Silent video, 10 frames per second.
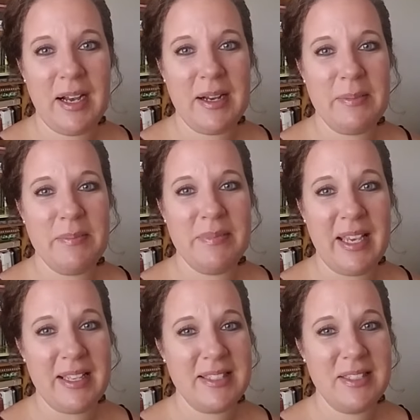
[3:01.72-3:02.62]
Um,
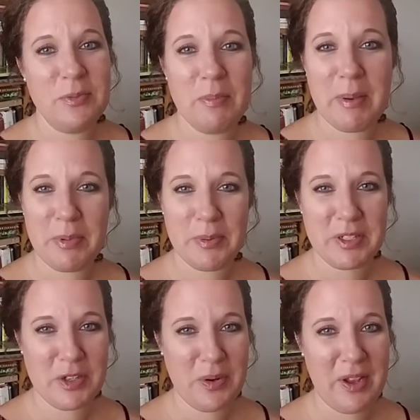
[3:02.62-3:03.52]
yes, remember
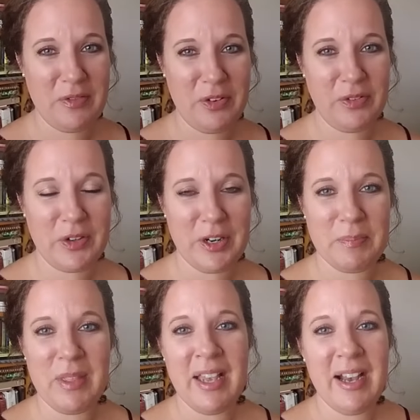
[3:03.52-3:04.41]
what you're grateful for.